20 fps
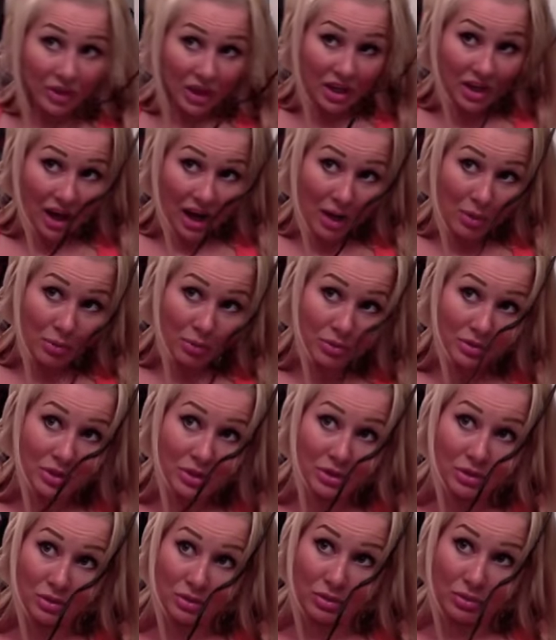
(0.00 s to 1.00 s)
And I will
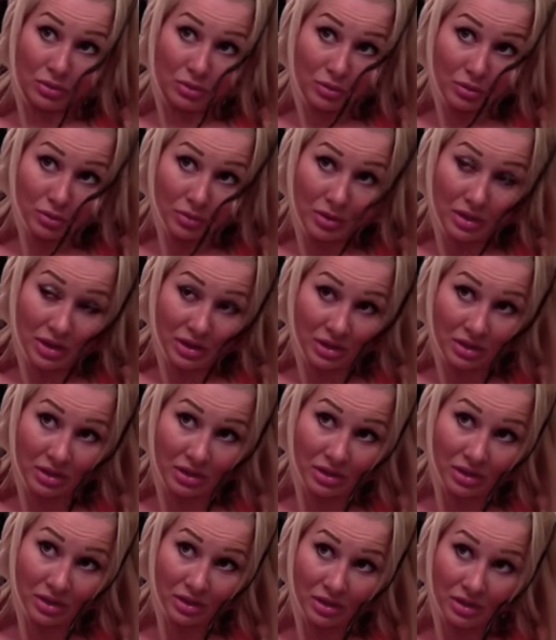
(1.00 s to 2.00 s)
do
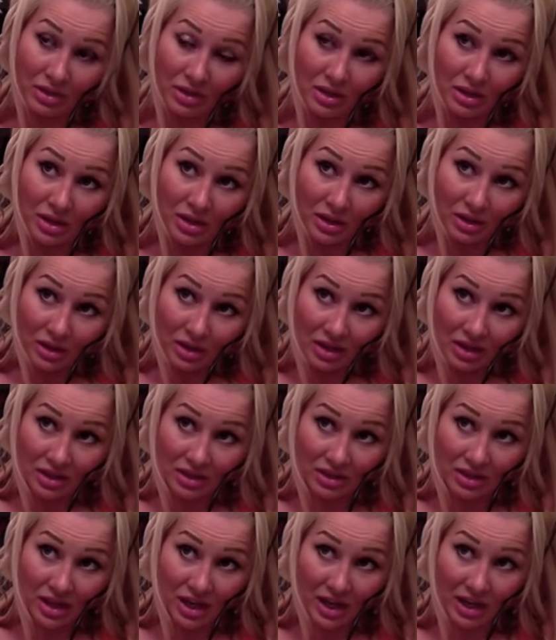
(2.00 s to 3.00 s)
the
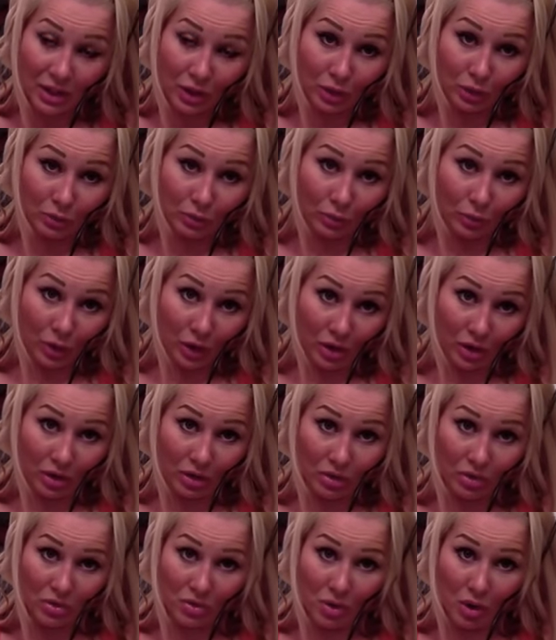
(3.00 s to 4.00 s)
entire
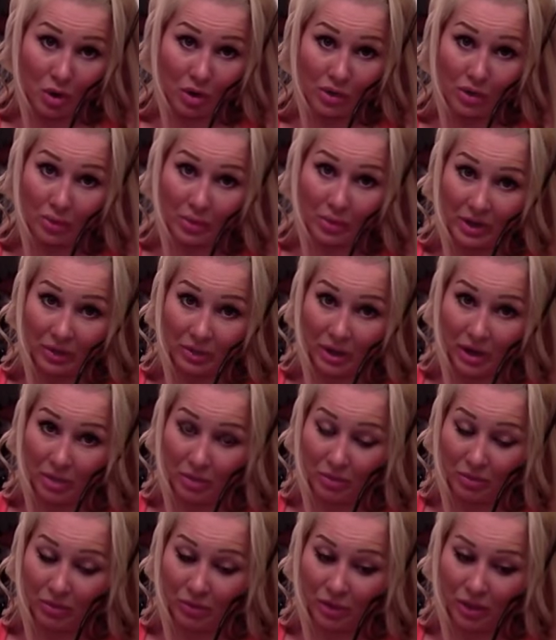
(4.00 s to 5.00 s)
row all around
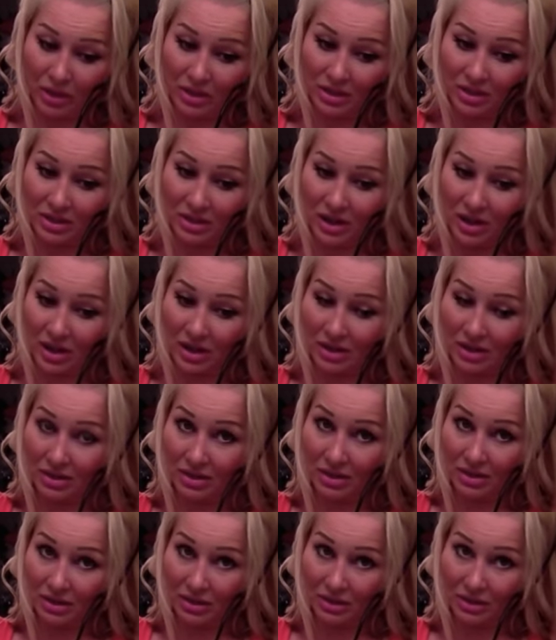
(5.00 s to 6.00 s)
before I decide
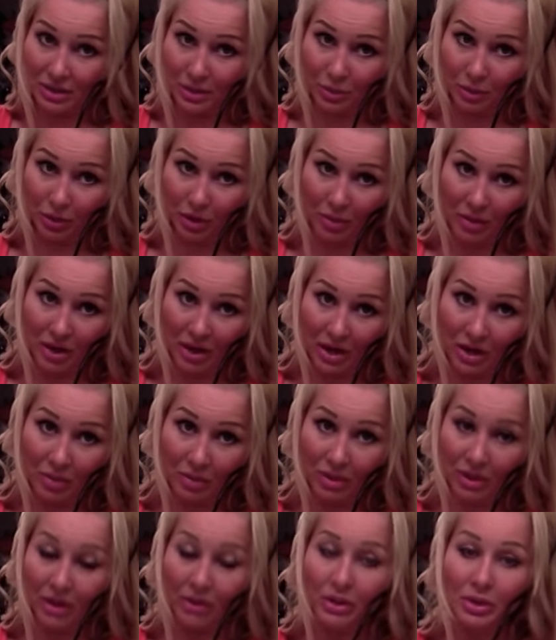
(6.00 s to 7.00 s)
to spray my hair
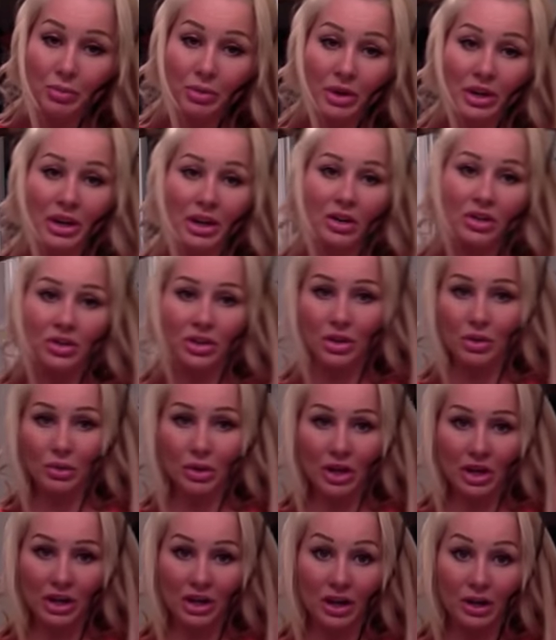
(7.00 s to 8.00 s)
with hairspray, and I'll show you
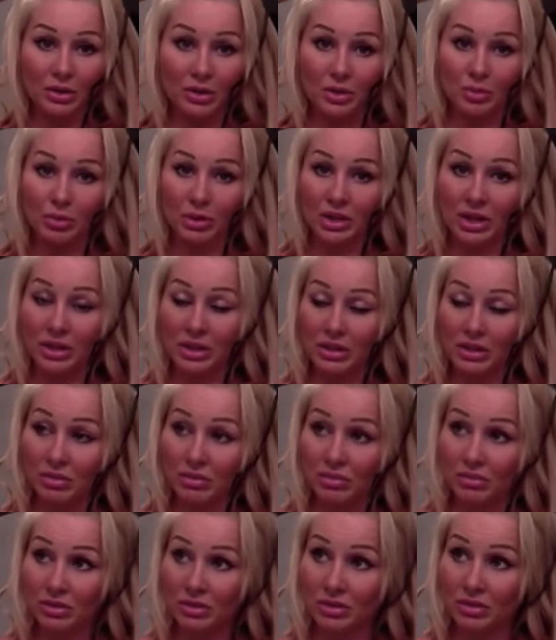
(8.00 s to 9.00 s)
what kind of hairspray I
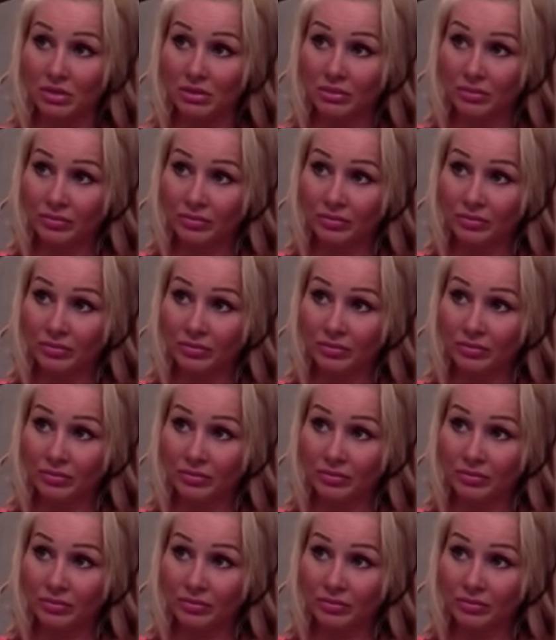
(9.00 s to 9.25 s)
use.